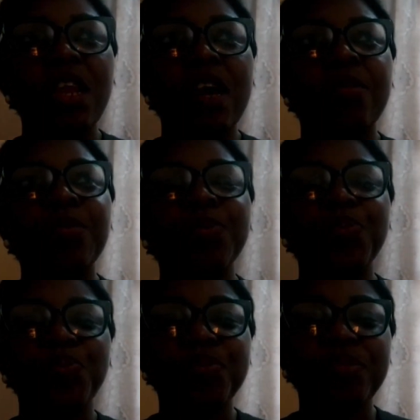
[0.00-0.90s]
now.
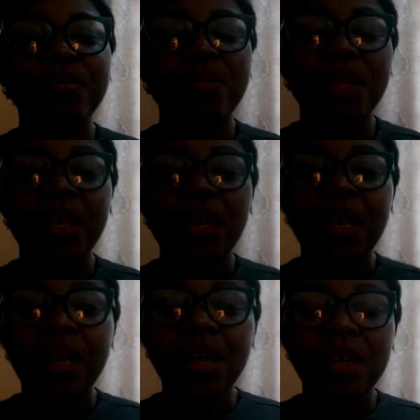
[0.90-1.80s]

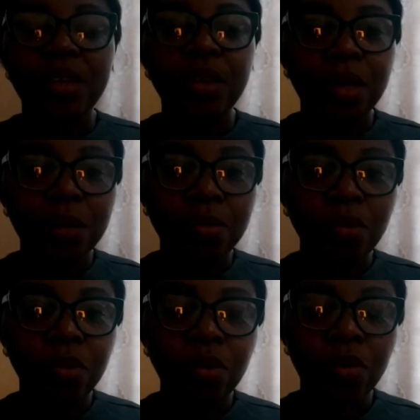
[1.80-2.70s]
I knew
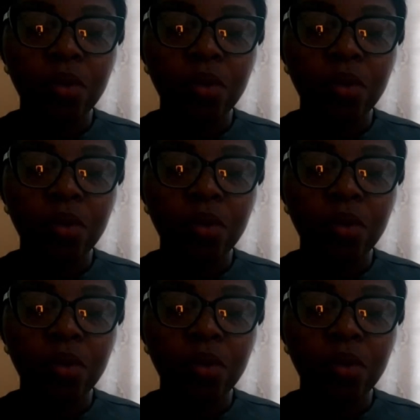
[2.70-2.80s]
him